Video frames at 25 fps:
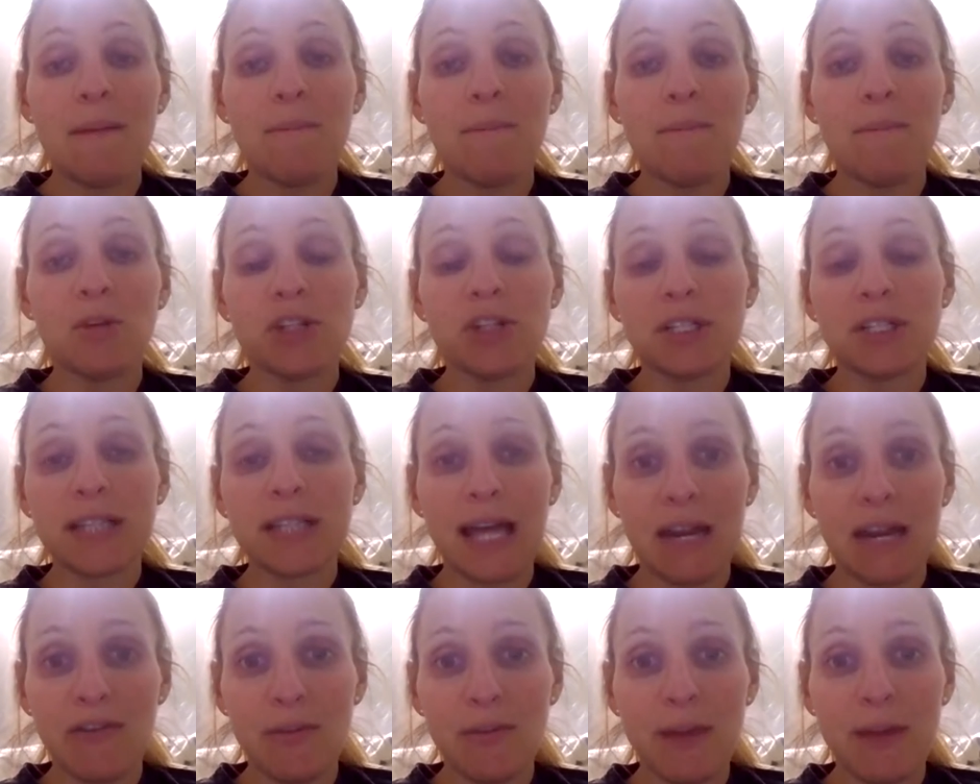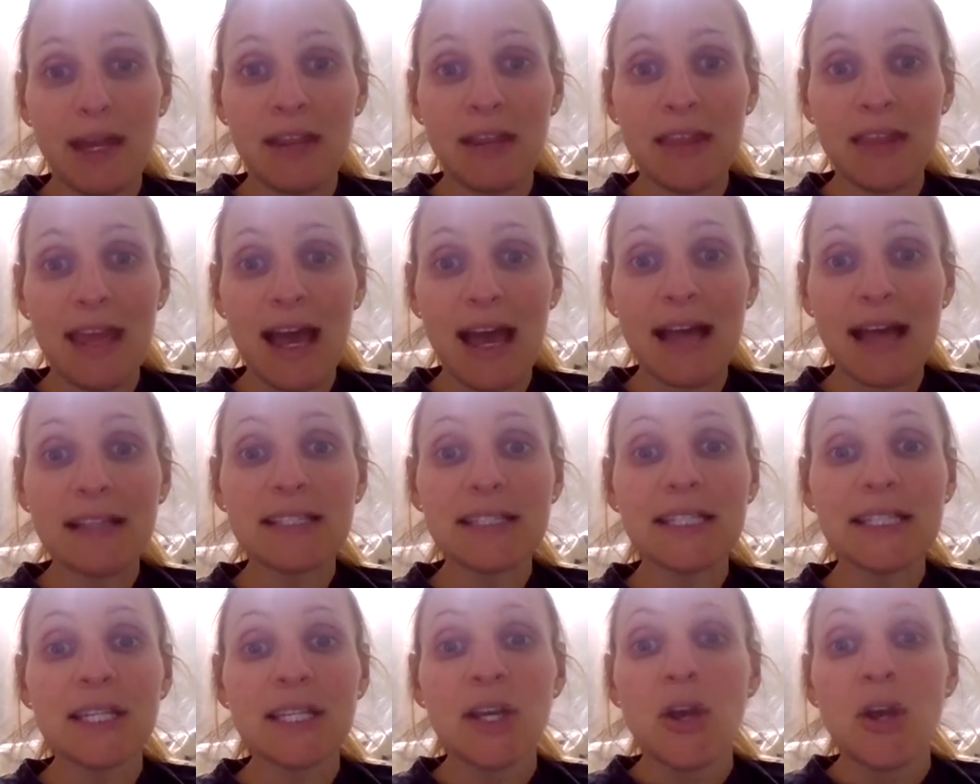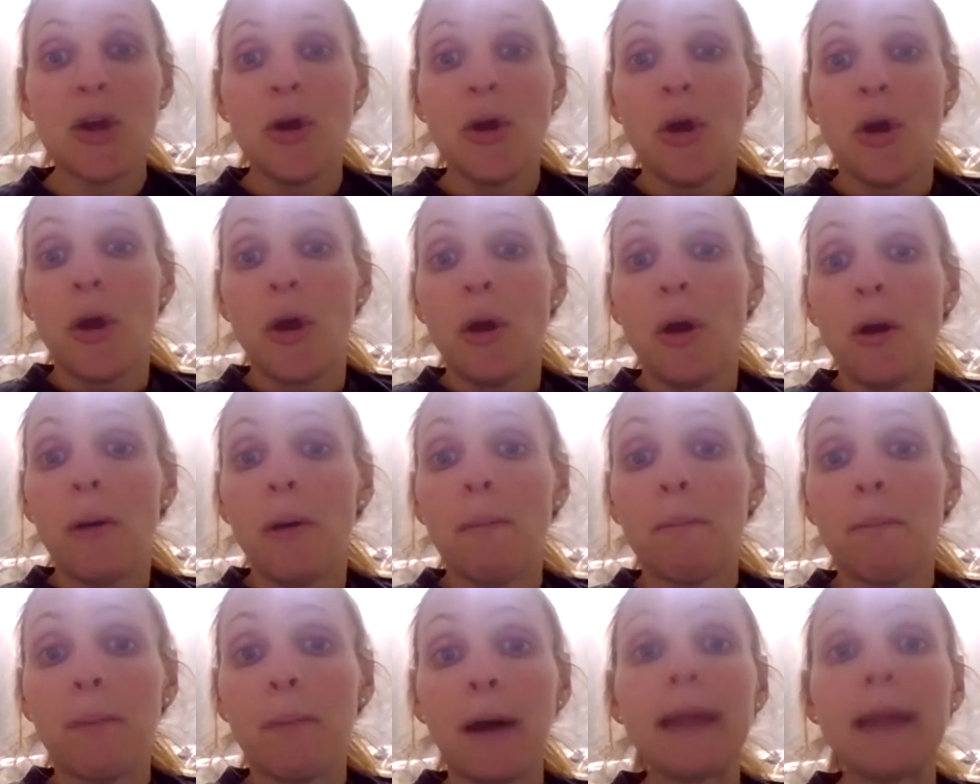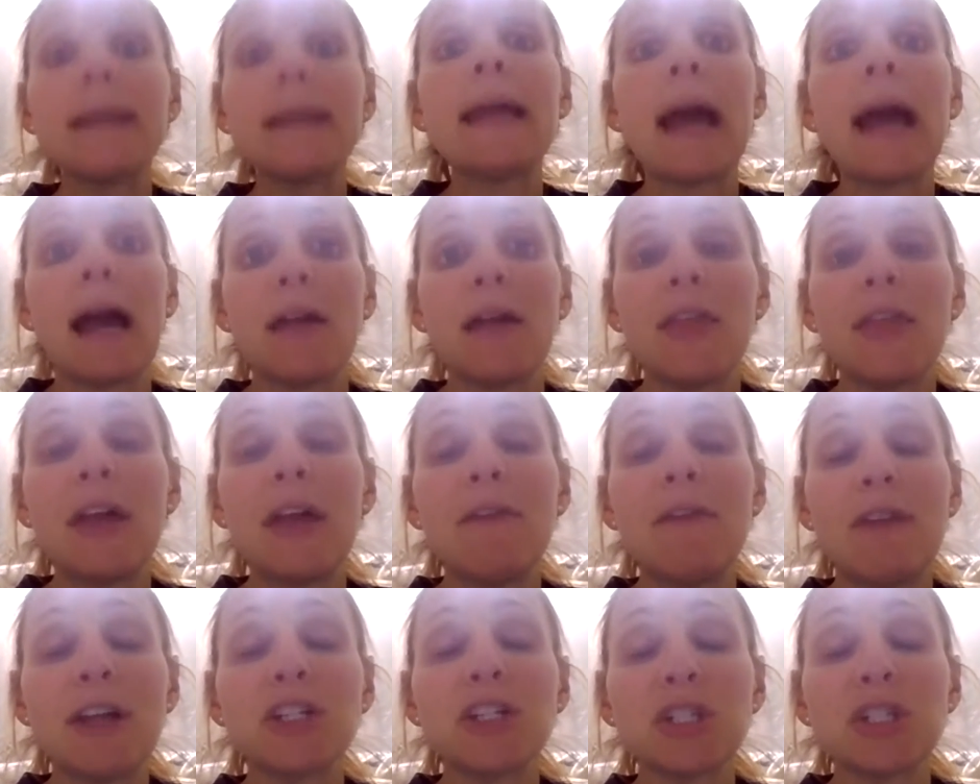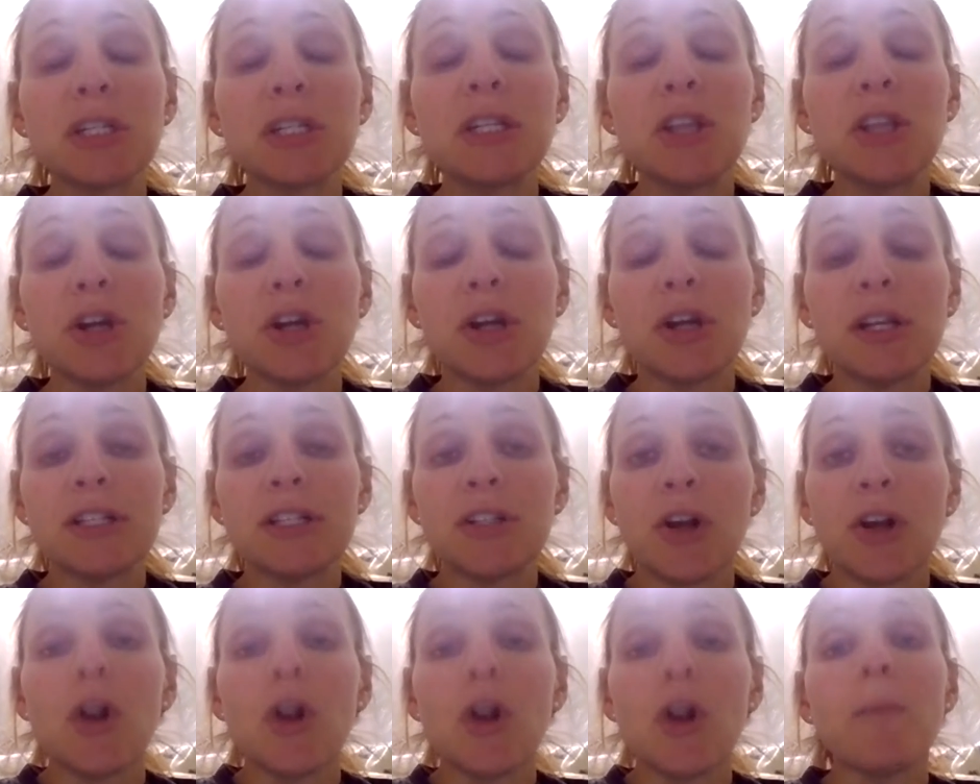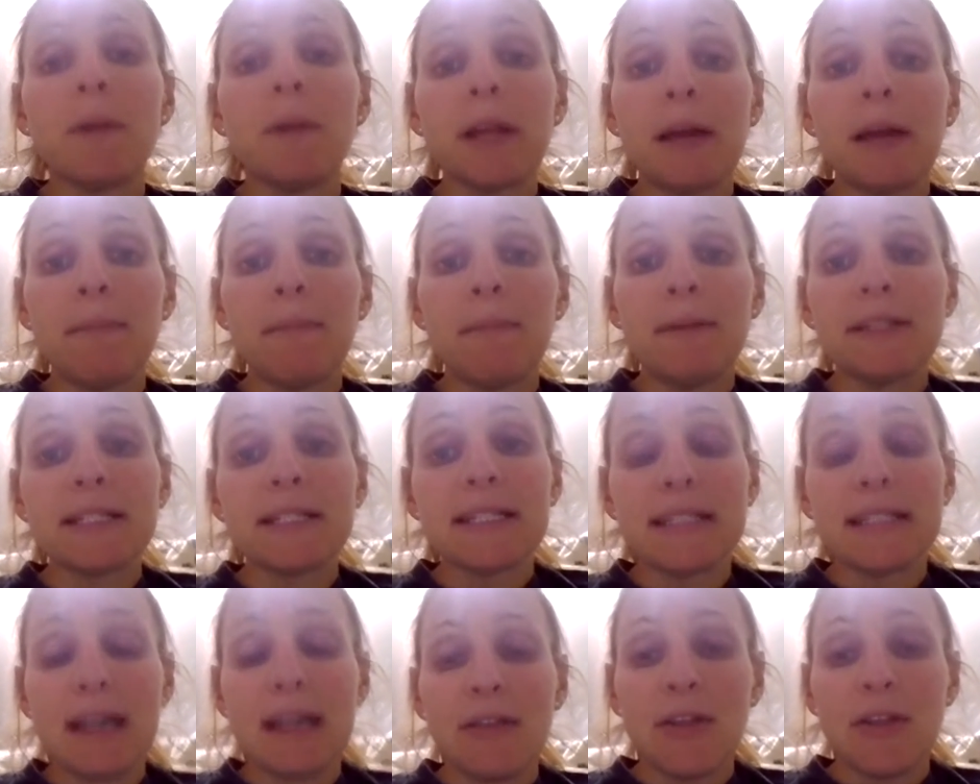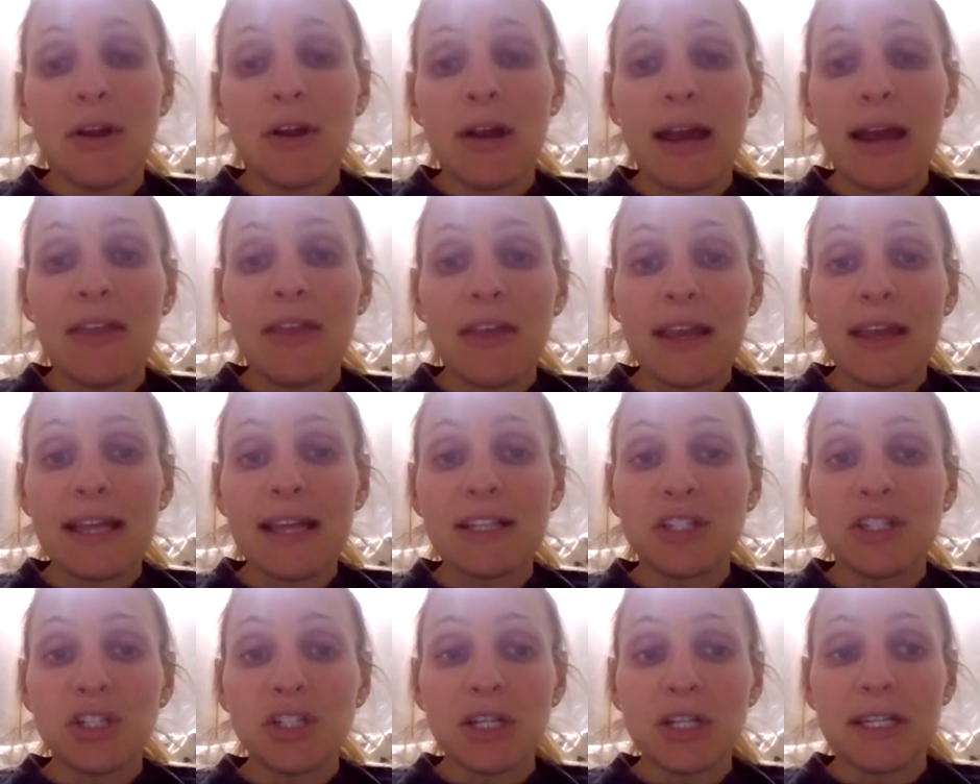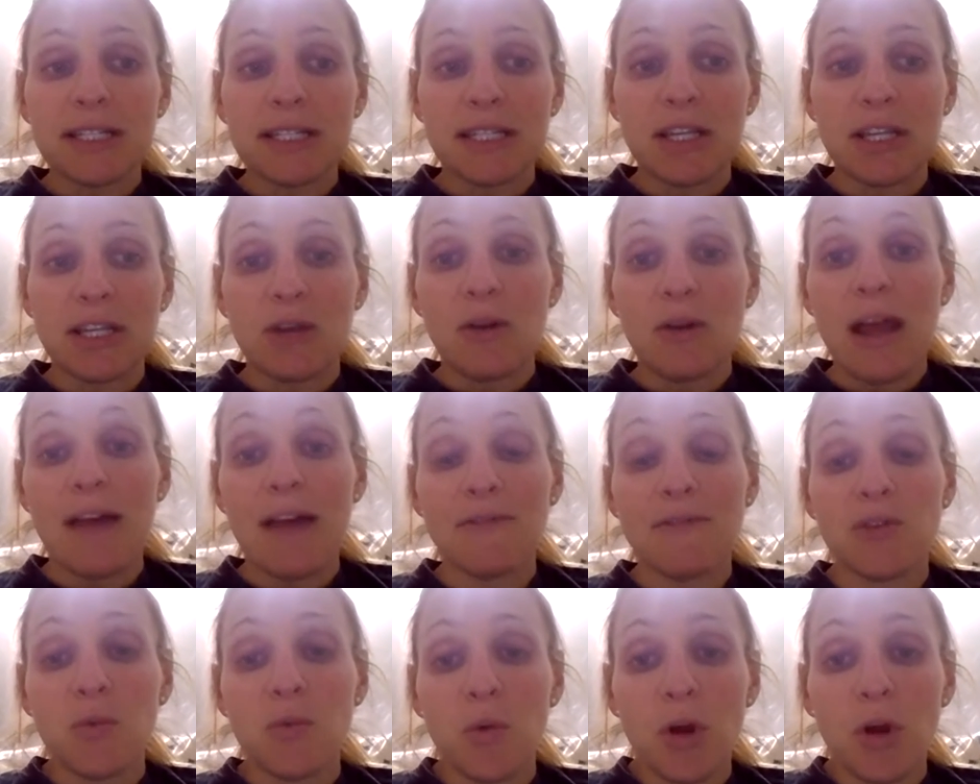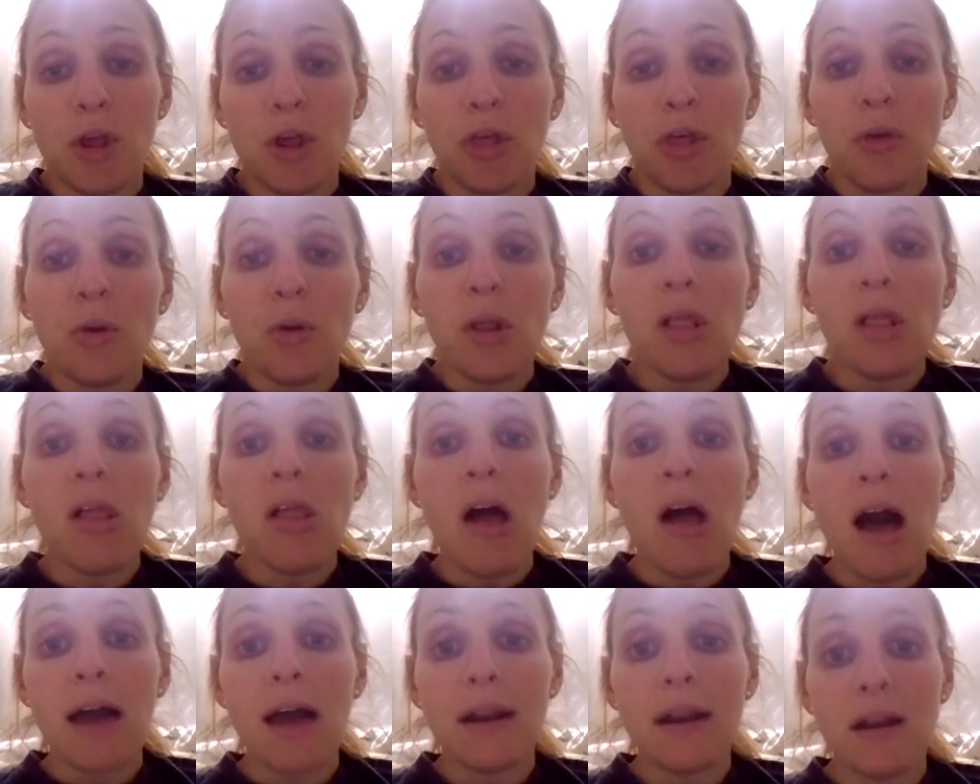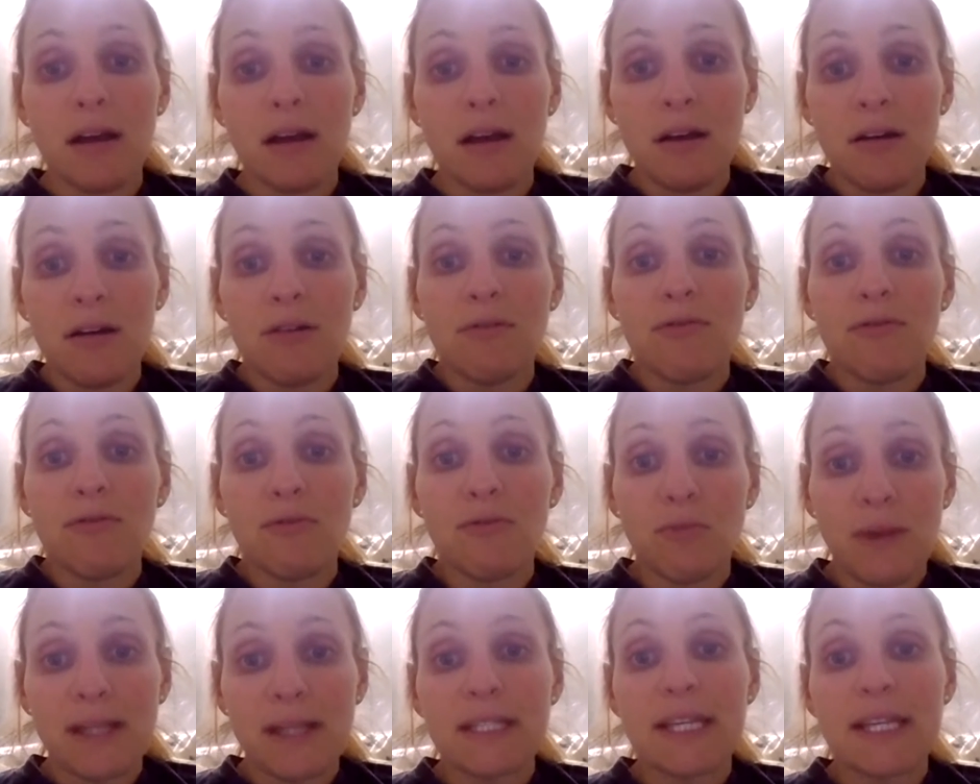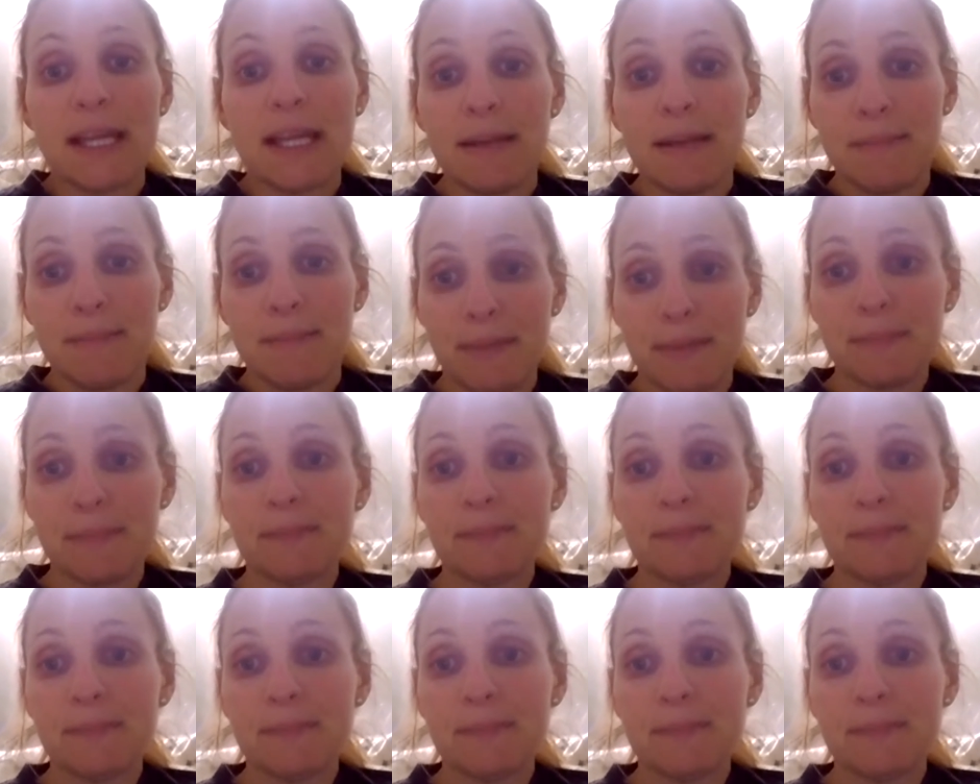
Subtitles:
Which is kind of a pain in the ass. But yeah, eventually they're going to start opening up business down there. I think it's just they have to work through a lot of red tape.